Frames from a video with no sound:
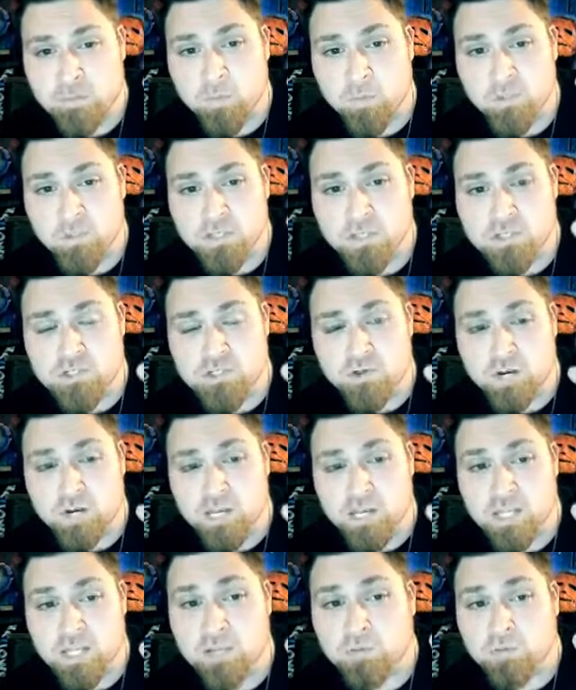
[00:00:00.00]
Please drink
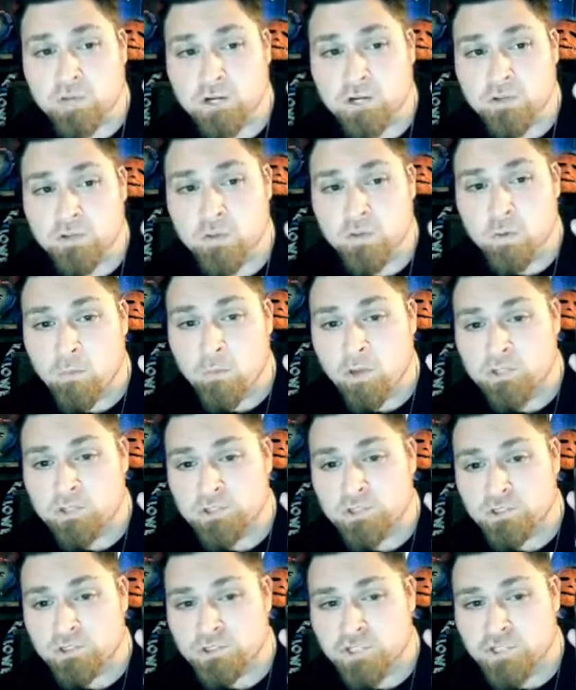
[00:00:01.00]
it. You'll turn into a
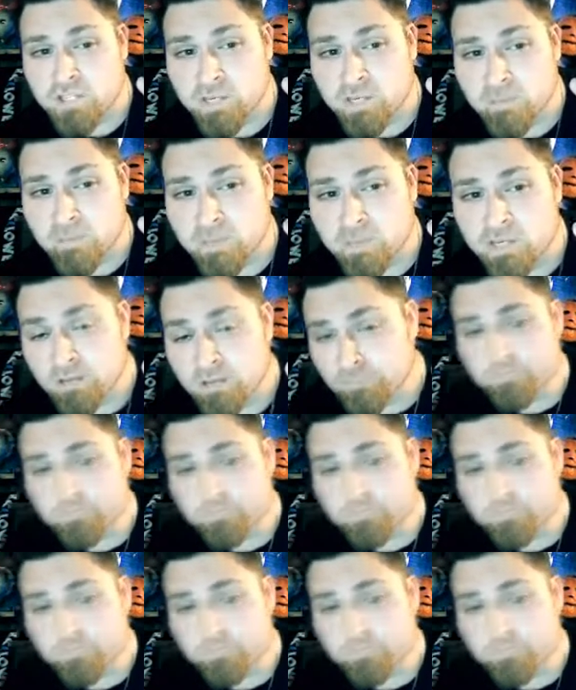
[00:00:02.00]
monster just like me.